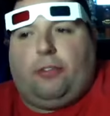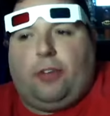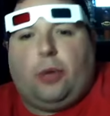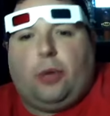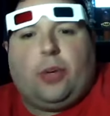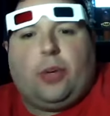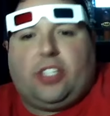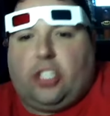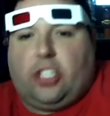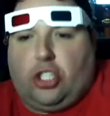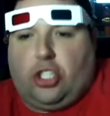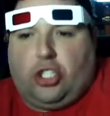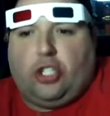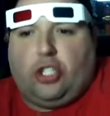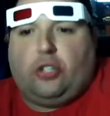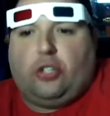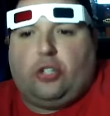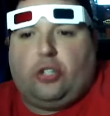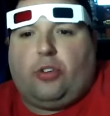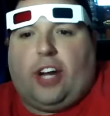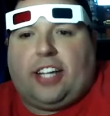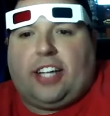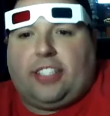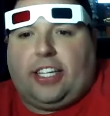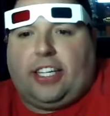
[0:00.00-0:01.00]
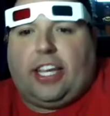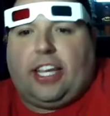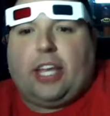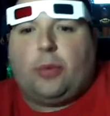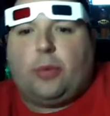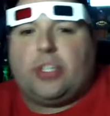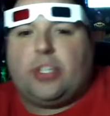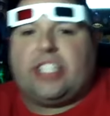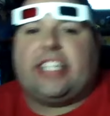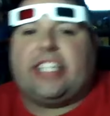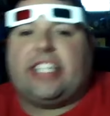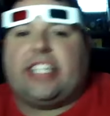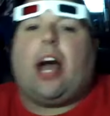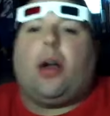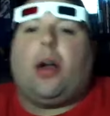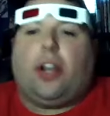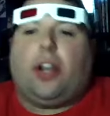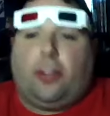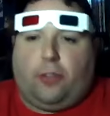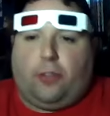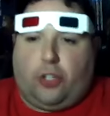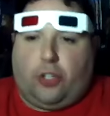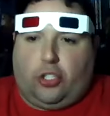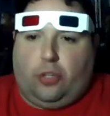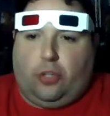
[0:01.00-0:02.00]
He wasn't directing it. He was
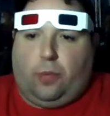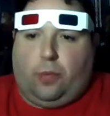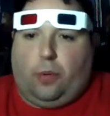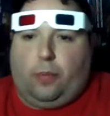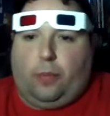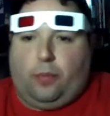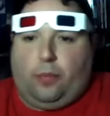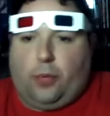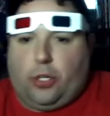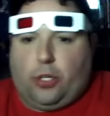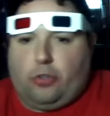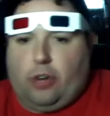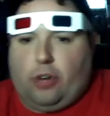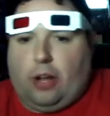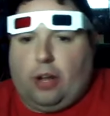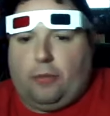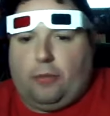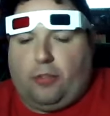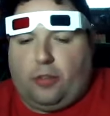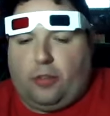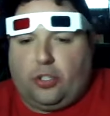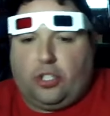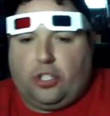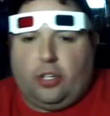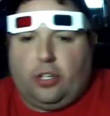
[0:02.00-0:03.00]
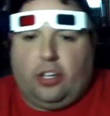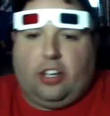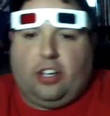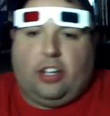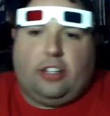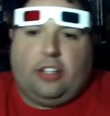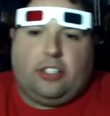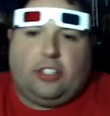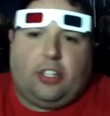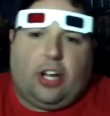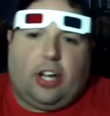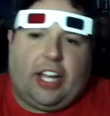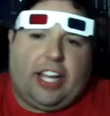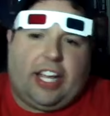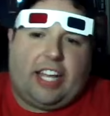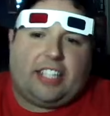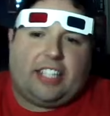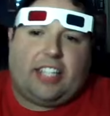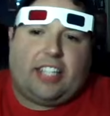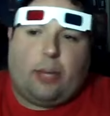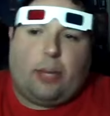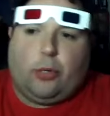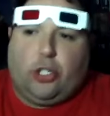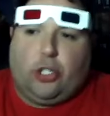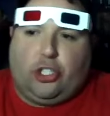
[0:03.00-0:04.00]
scouting for Superman first, and so I guess
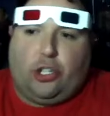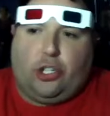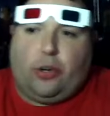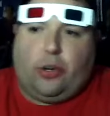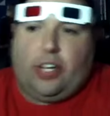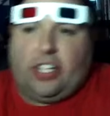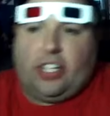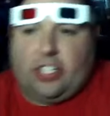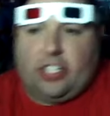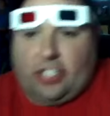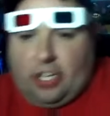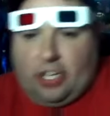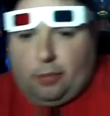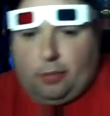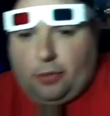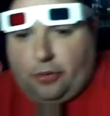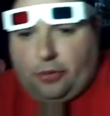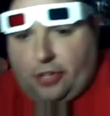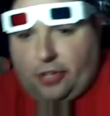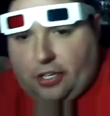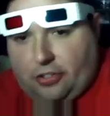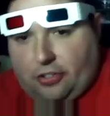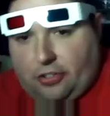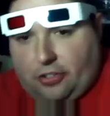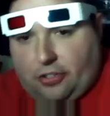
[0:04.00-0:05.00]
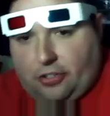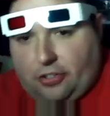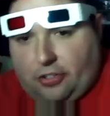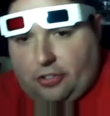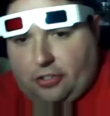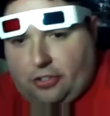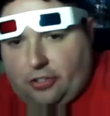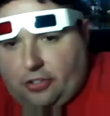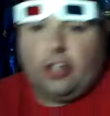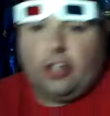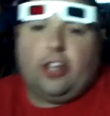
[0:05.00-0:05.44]
they were shooting in the same location,